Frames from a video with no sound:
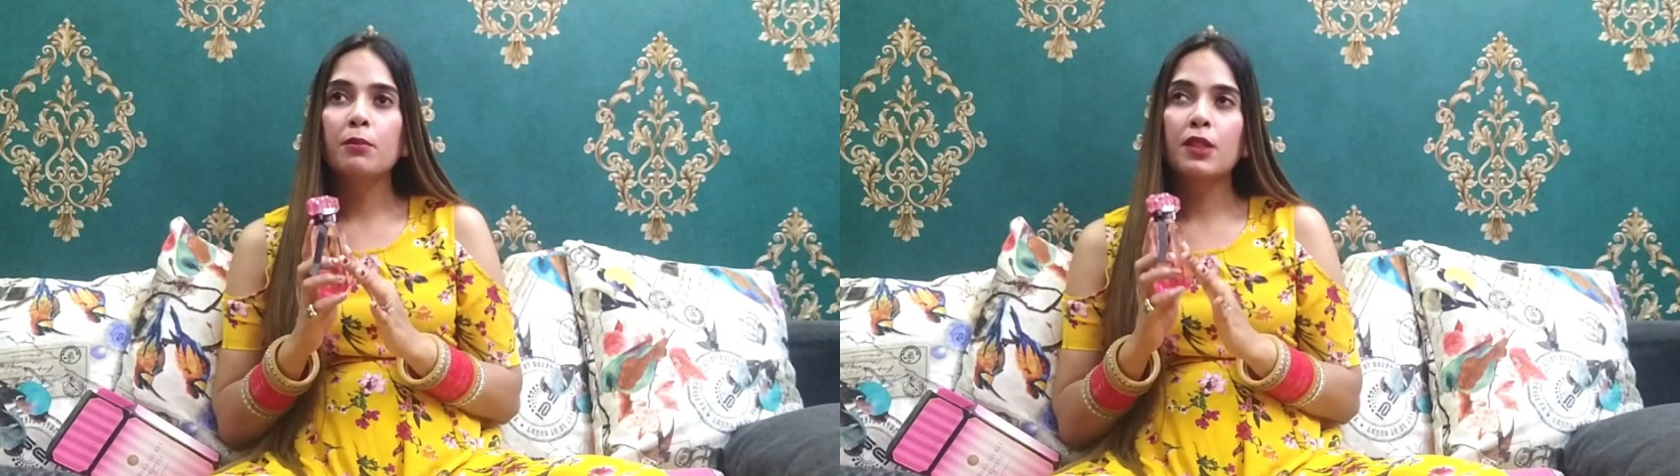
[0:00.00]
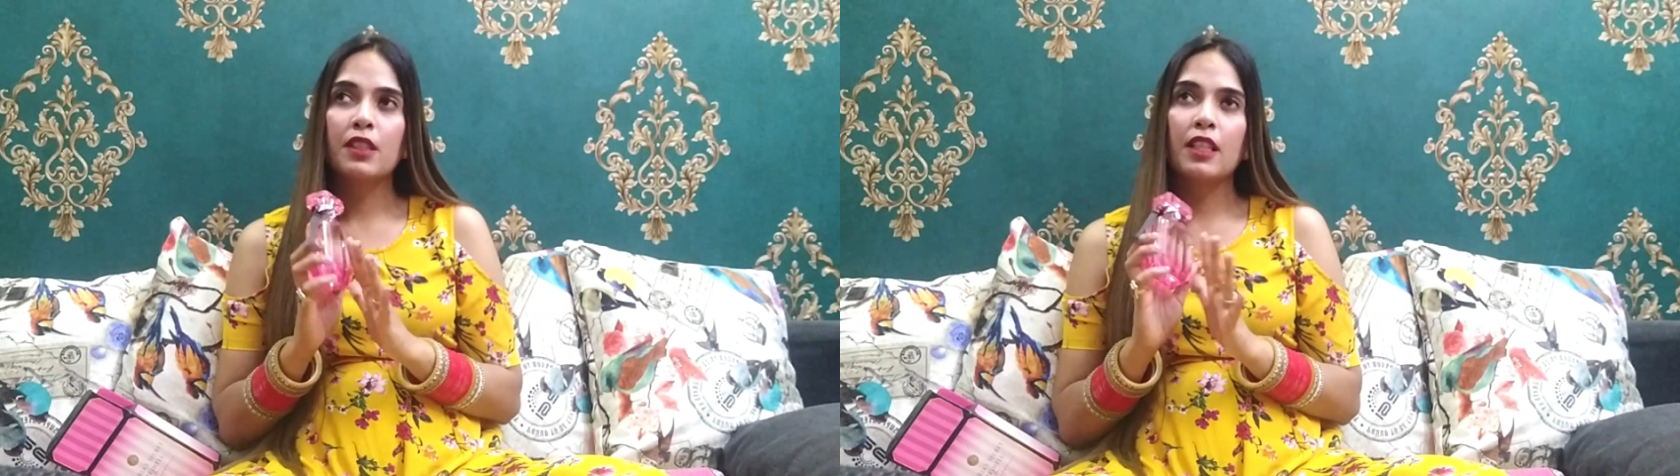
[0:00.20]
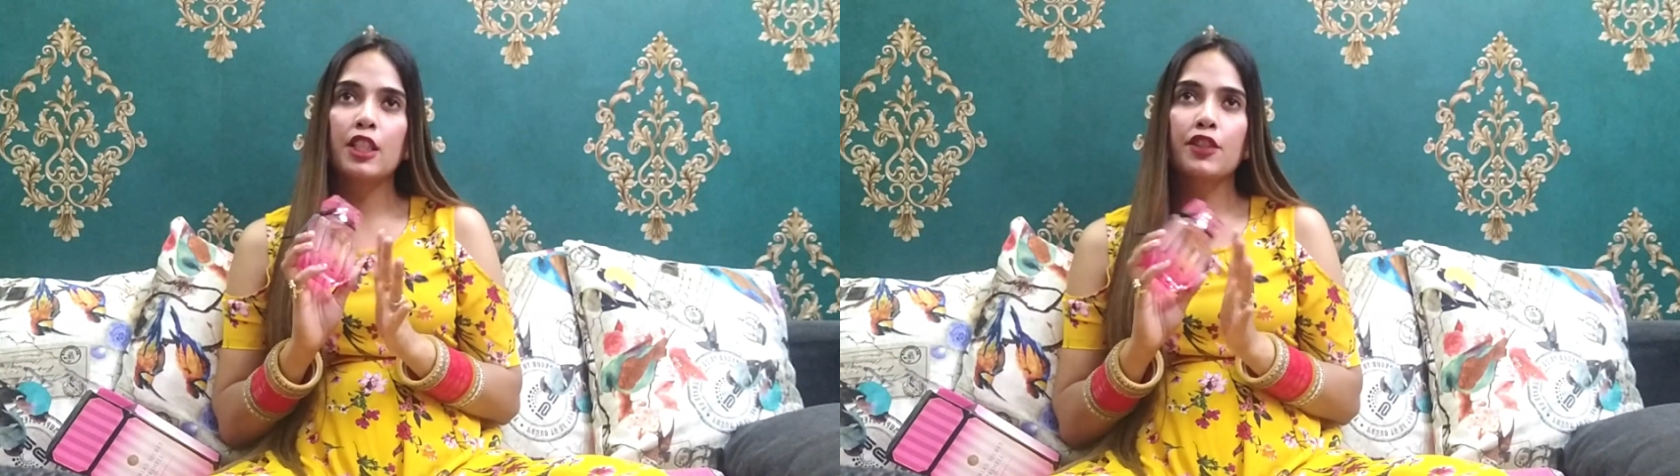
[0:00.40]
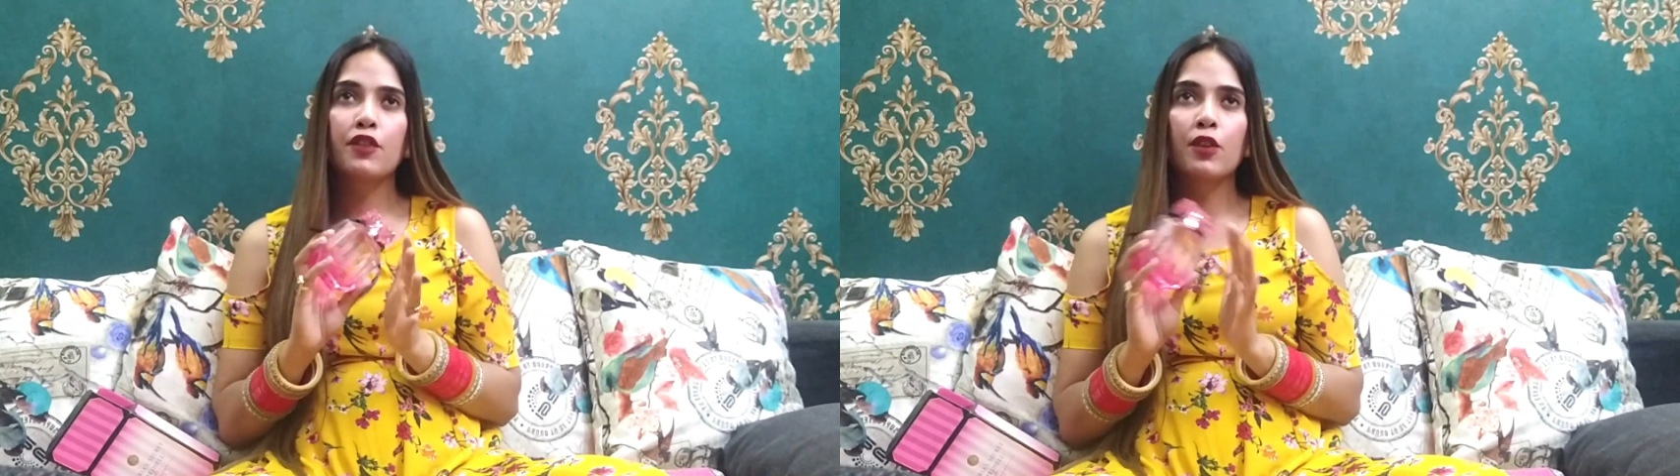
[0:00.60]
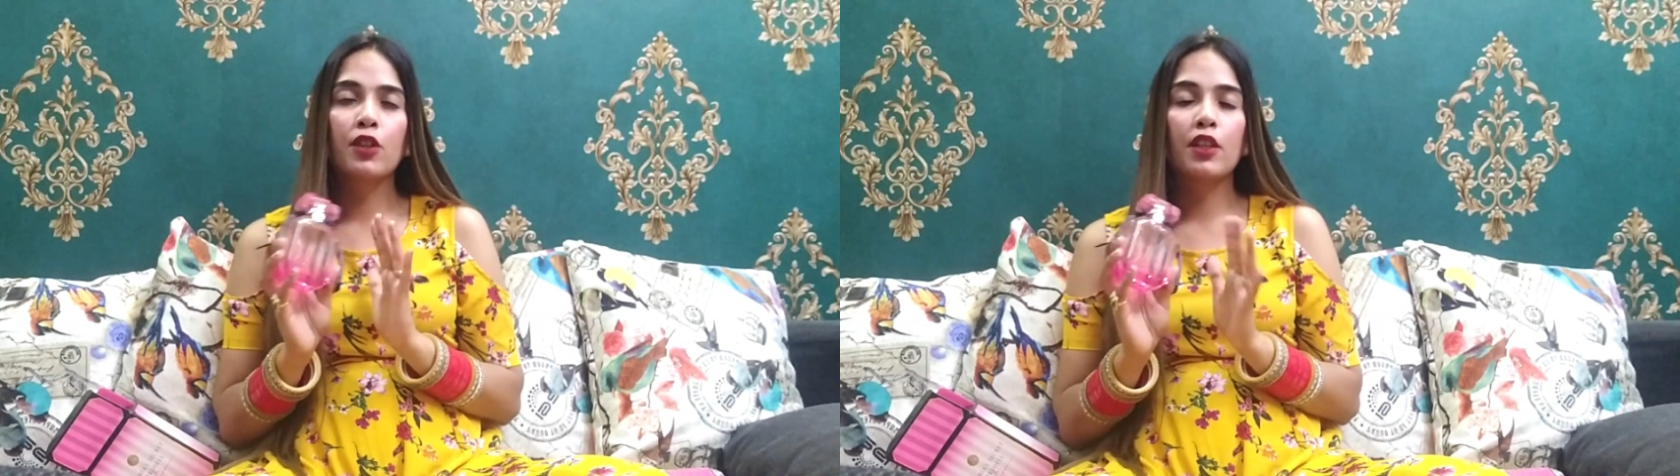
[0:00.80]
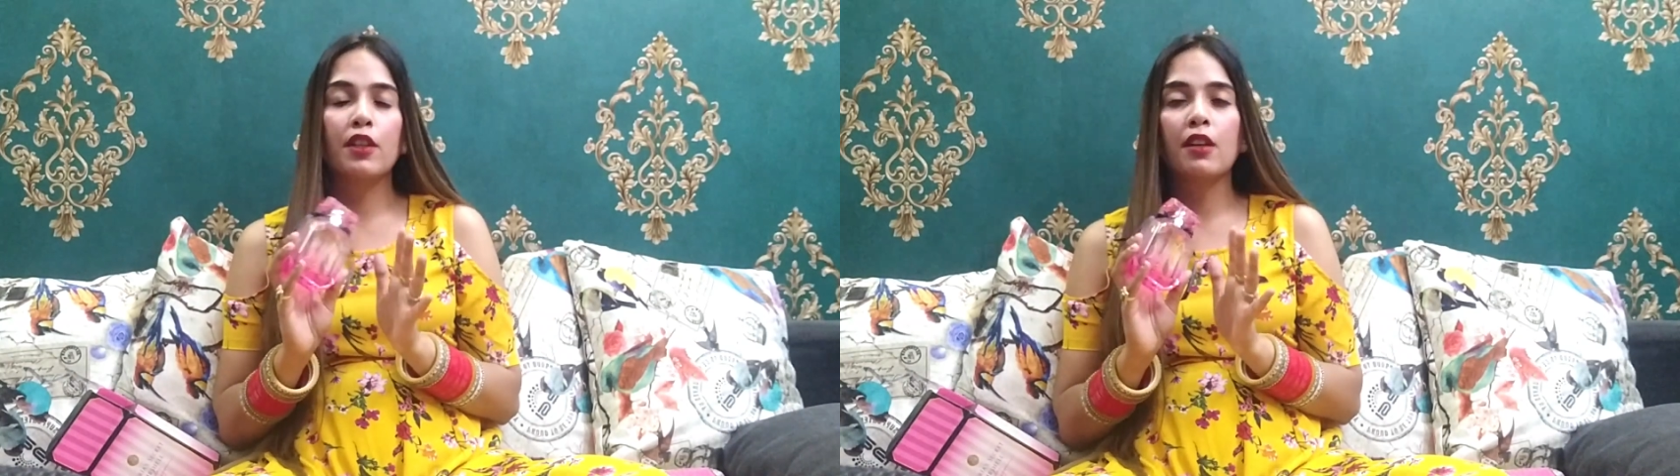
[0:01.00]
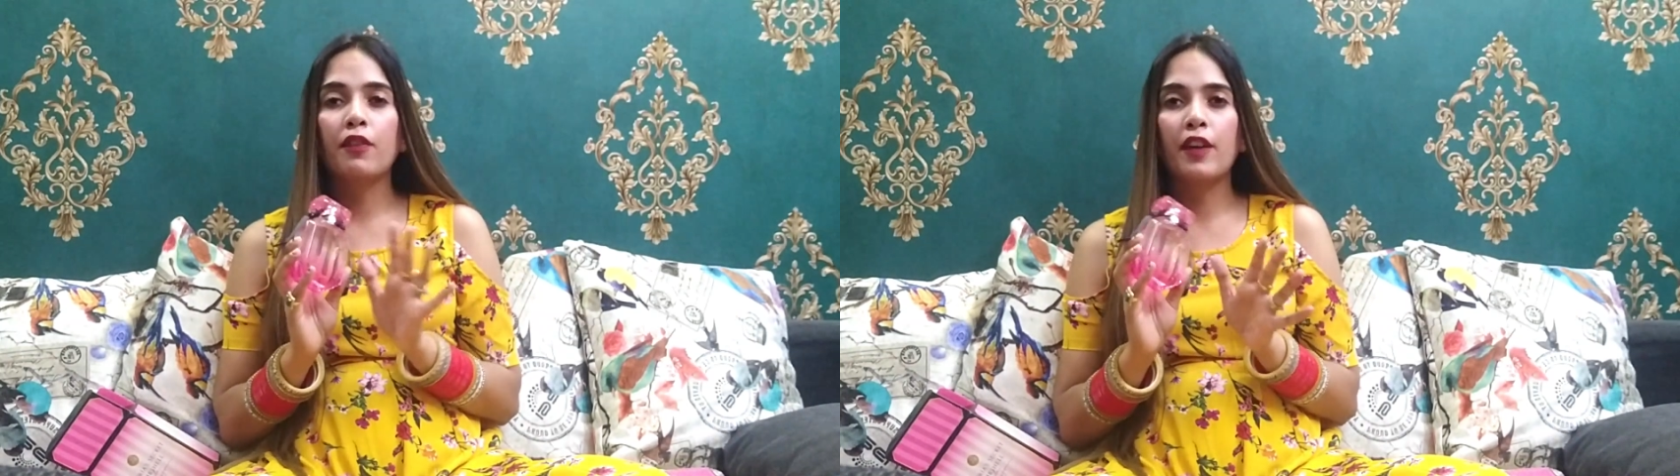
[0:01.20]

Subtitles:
stays for good